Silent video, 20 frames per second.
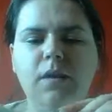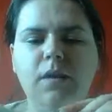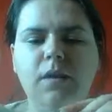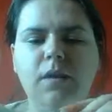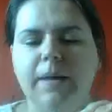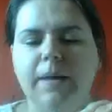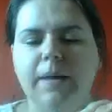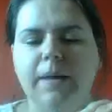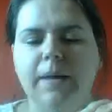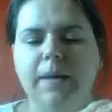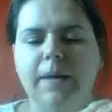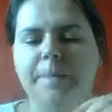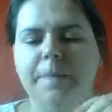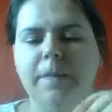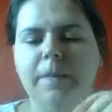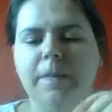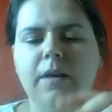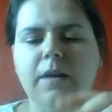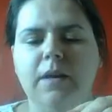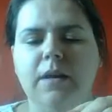But
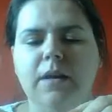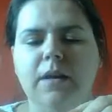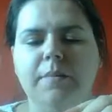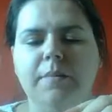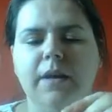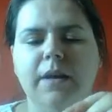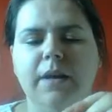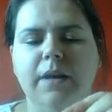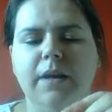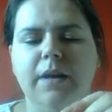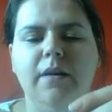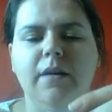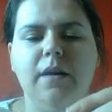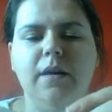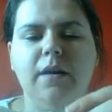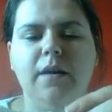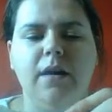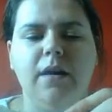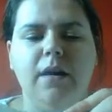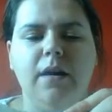yeah,
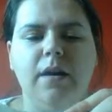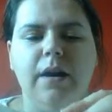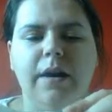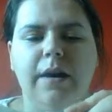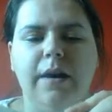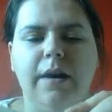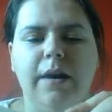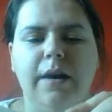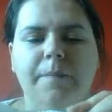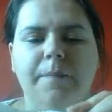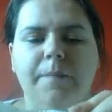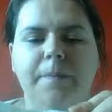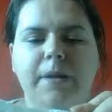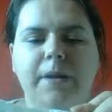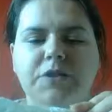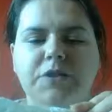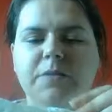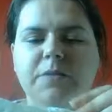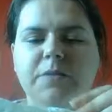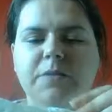it's
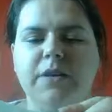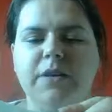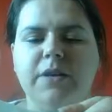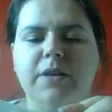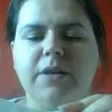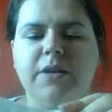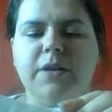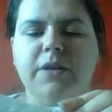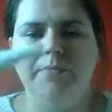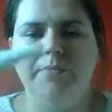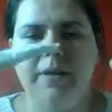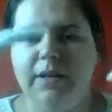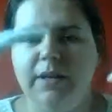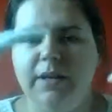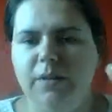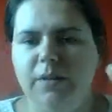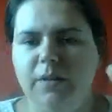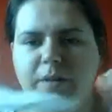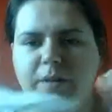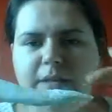just a matter of making it a
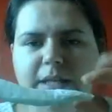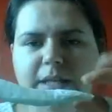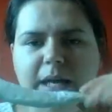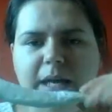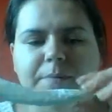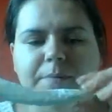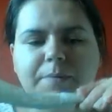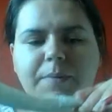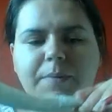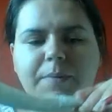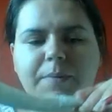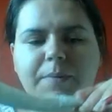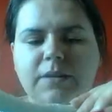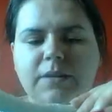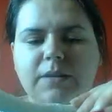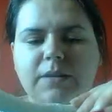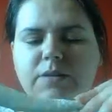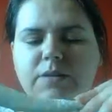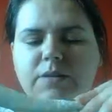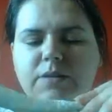little bit damp
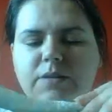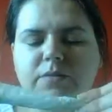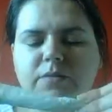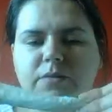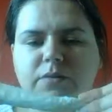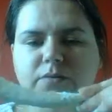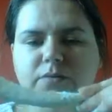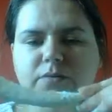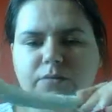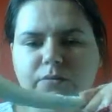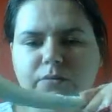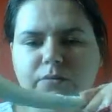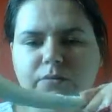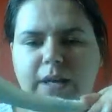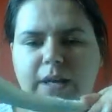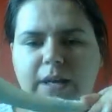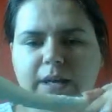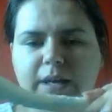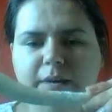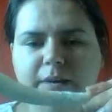and
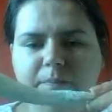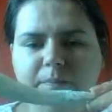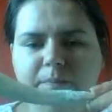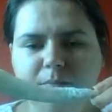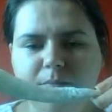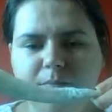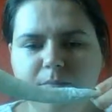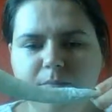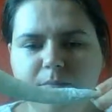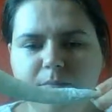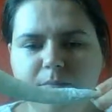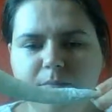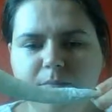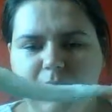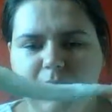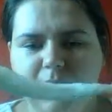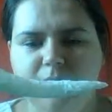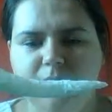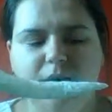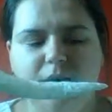then pointing it
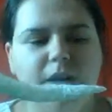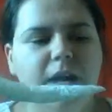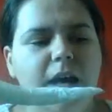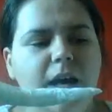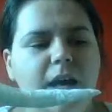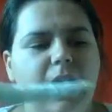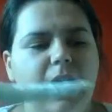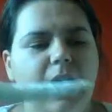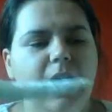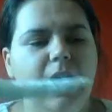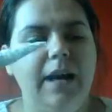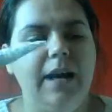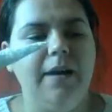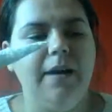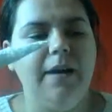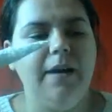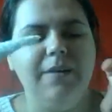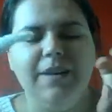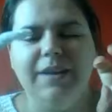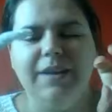out.
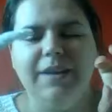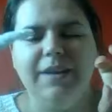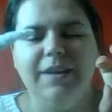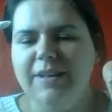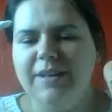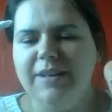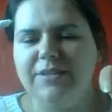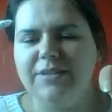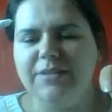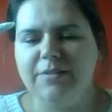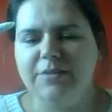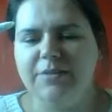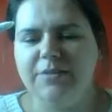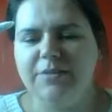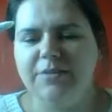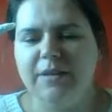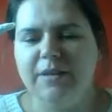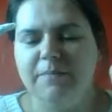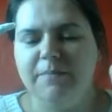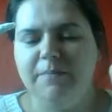So I was doing
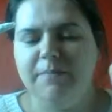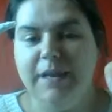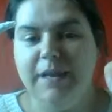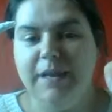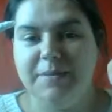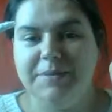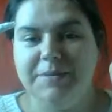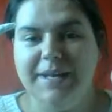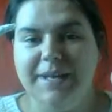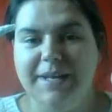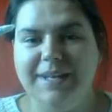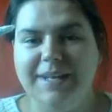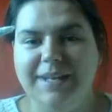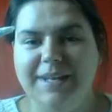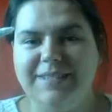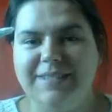a makeup test,